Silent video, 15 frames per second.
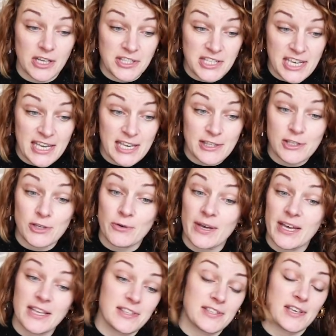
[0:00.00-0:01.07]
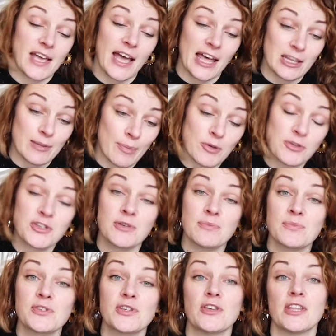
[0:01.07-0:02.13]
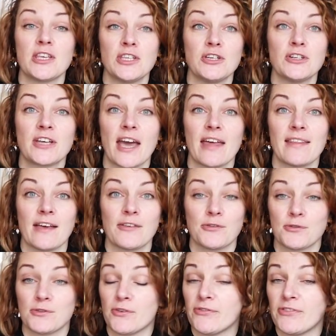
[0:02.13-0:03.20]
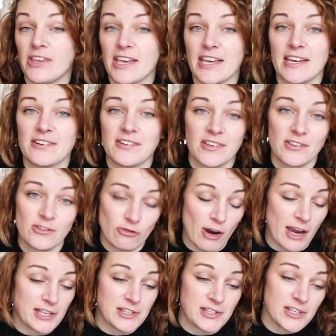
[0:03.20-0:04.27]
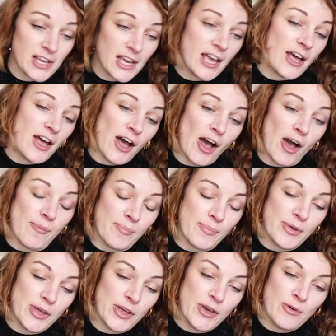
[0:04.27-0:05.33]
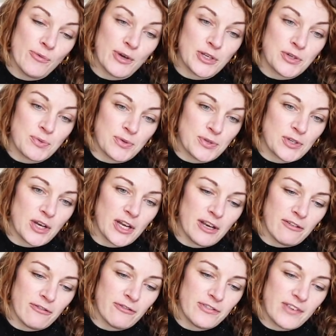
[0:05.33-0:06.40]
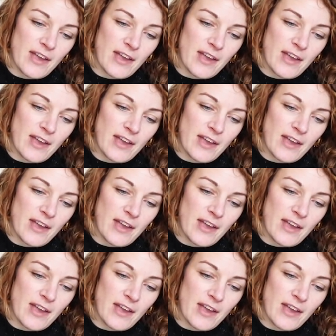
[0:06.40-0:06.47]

a tier to it at the bottom, so then you'd get that sort of tiered dress, which was kind of